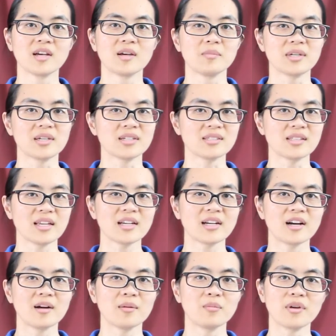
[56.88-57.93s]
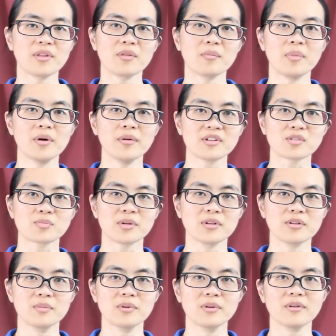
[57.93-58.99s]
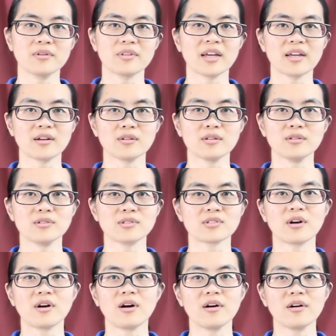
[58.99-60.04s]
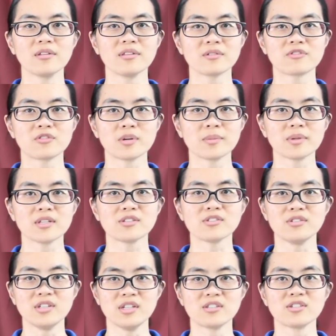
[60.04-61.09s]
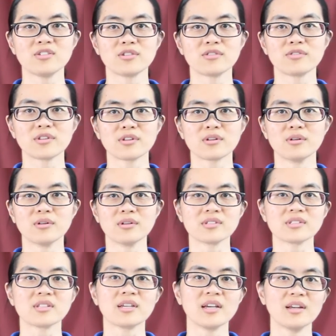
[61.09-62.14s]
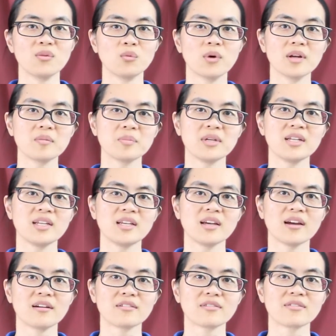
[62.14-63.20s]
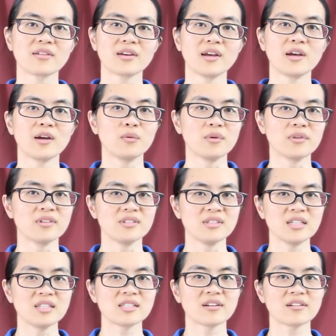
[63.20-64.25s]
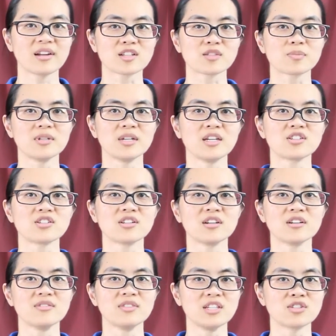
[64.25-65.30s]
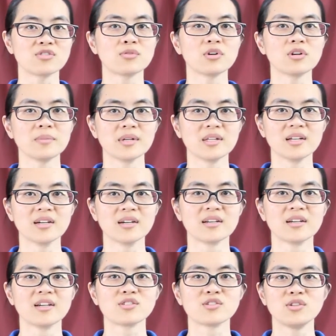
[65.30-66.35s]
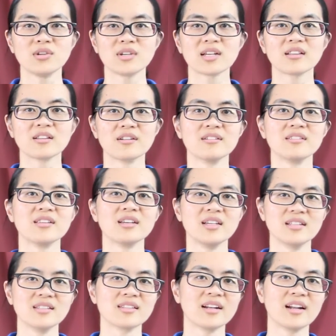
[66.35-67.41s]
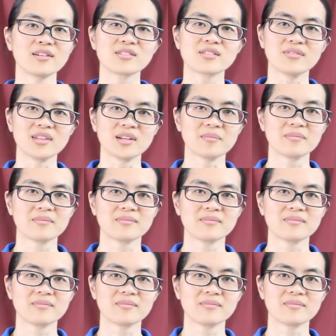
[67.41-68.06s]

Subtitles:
because they come with a bonus printable that includes all the formulas you need to know for course in one PDF with a detailed explanation of each formula so you can learn the ins and outs of them.